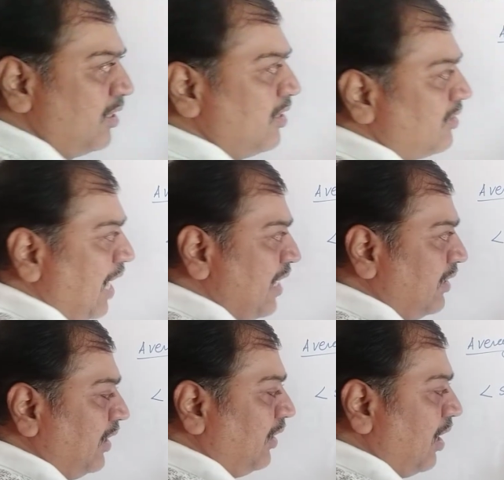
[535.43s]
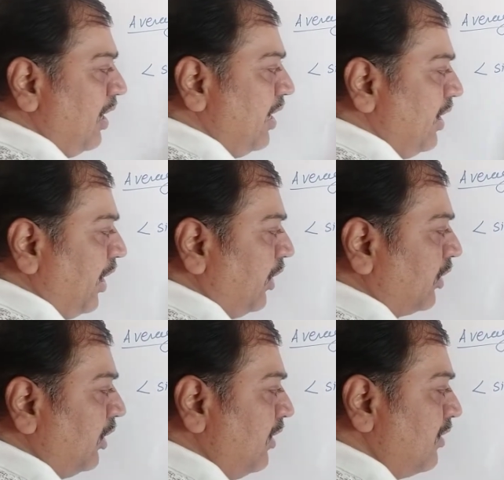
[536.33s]
Sine theta
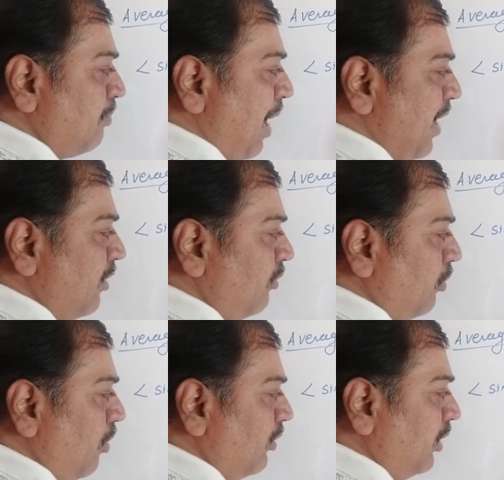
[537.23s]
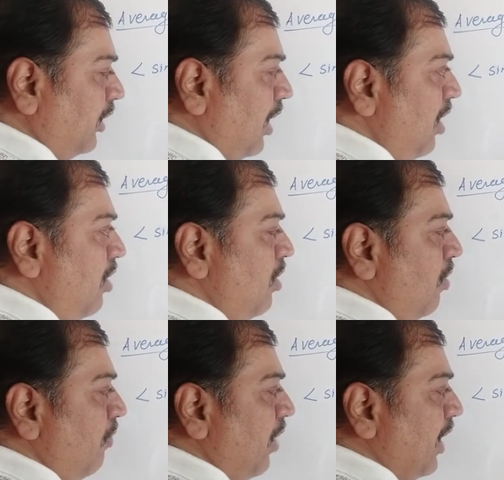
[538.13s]
integration is minus cos theta,
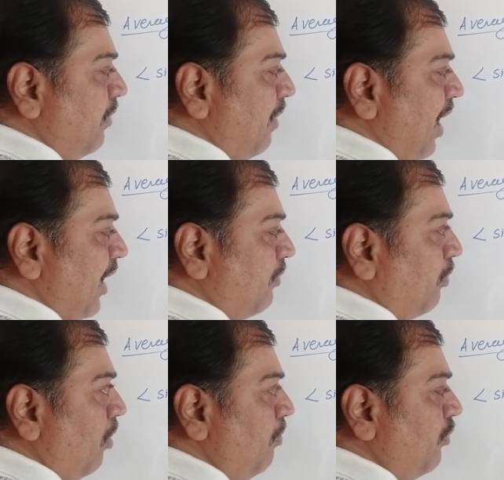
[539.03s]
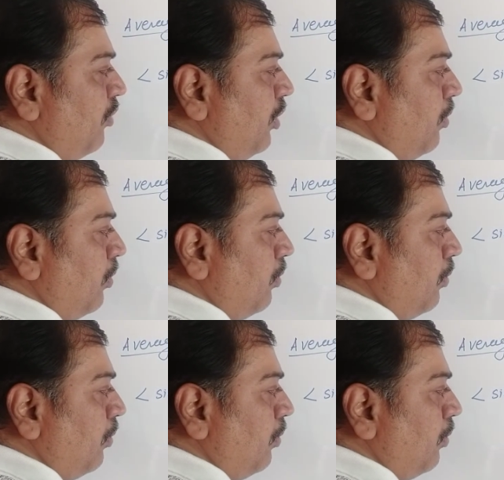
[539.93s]
where it varies from 0 to